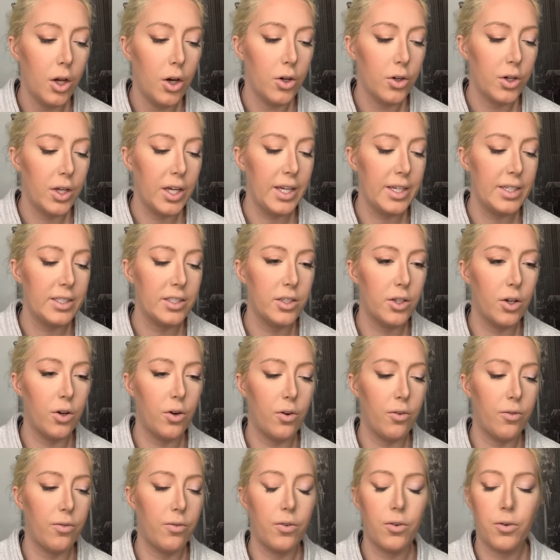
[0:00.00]
Okay, so
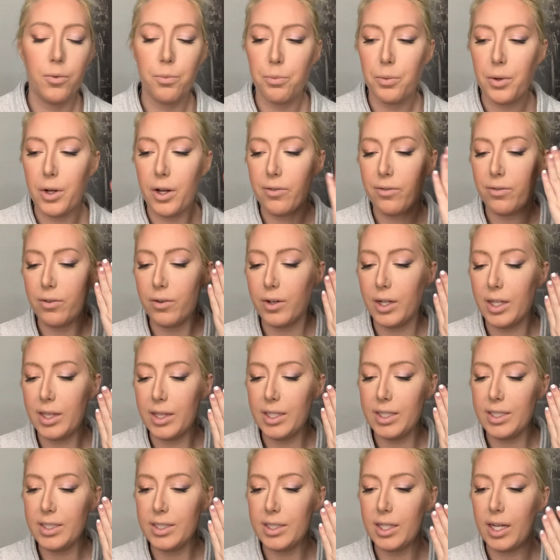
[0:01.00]
for on
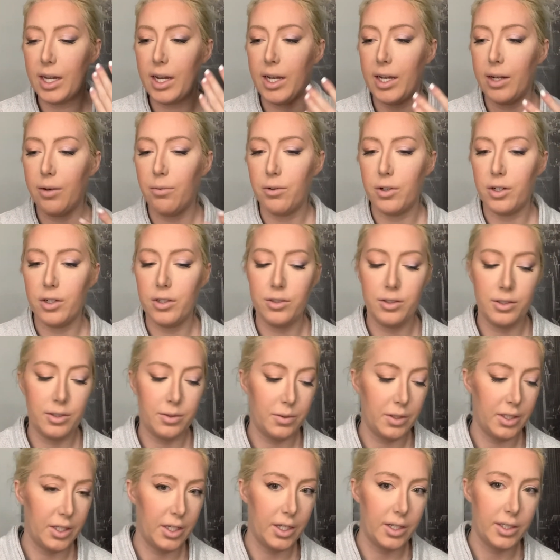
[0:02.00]
this side, we're gonna do
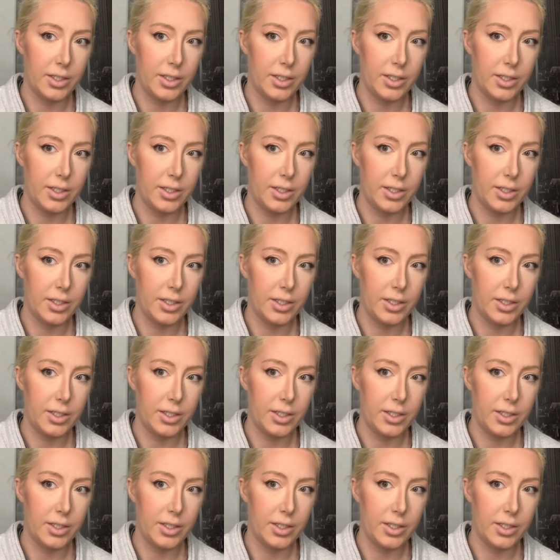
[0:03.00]
something